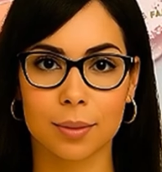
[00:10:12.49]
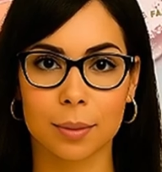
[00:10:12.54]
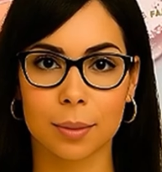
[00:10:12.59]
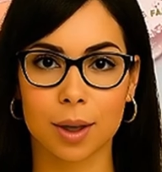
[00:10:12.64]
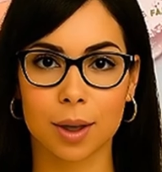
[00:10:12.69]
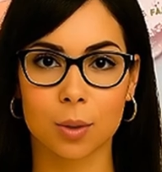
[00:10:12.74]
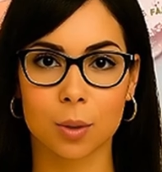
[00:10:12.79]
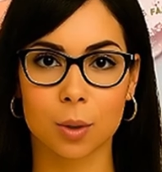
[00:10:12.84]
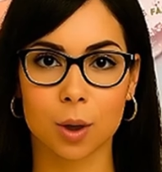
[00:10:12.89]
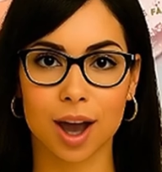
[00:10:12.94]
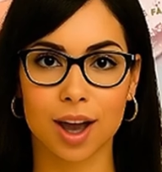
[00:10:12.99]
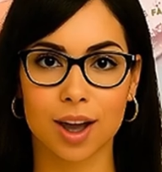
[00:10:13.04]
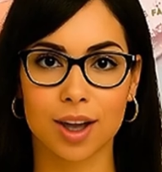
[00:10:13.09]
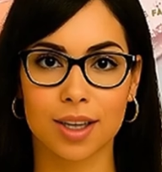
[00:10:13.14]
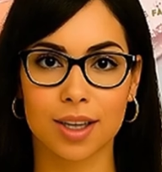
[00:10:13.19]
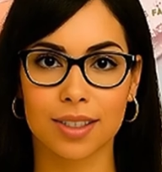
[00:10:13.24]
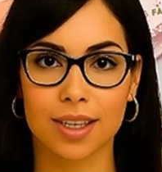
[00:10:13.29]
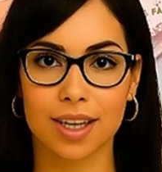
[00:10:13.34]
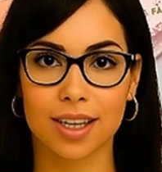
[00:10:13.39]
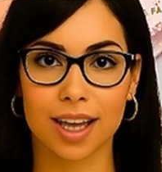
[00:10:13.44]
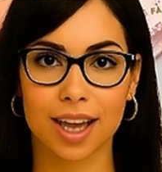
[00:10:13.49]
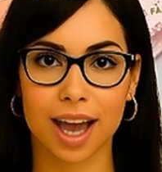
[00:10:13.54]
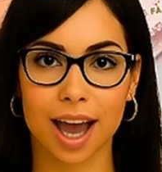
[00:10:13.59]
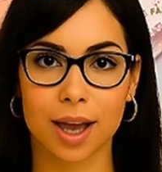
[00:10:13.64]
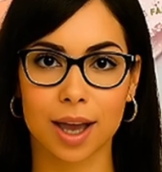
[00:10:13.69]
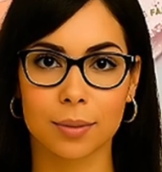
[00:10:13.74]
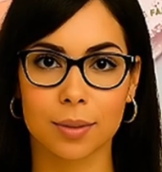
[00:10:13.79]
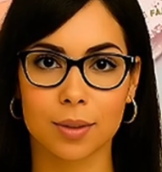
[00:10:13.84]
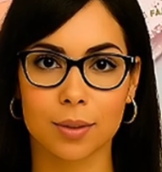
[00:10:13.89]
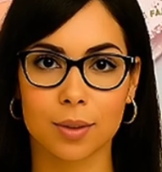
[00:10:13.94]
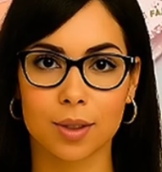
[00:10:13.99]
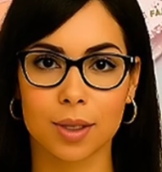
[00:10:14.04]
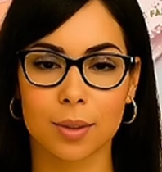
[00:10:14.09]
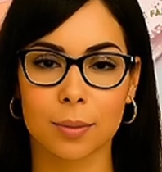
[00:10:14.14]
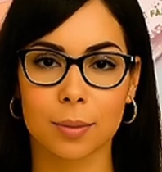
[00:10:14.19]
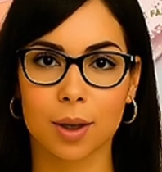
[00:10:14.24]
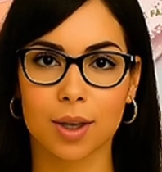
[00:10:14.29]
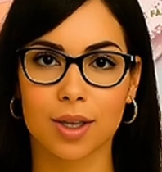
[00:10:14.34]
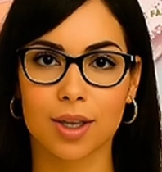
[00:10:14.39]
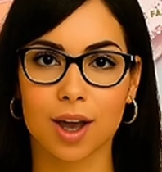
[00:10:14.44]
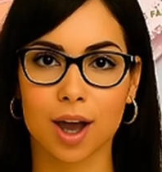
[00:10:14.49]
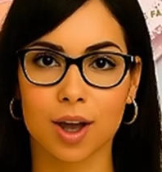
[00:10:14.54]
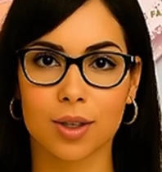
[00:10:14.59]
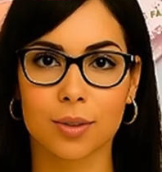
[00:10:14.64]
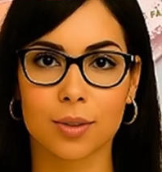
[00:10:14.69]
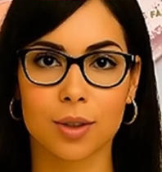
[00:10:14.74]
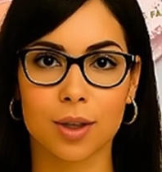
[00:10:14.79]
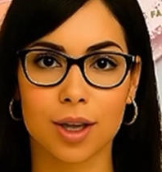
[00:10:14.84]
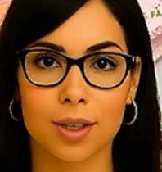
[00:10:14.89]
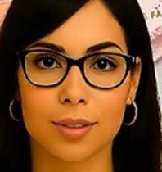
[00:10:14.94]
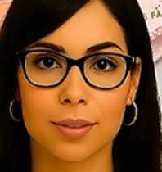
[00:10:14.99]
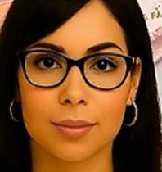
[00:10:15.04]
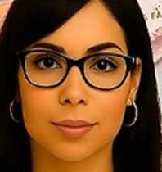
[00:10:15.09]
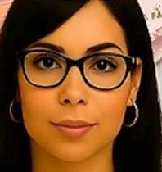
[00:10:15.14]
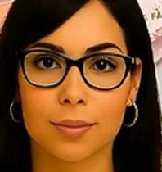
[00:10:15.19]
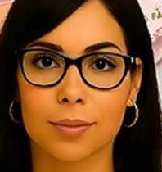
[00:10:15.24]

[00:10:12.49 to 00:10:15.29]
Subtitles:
but where is the lamb for the burnt offering?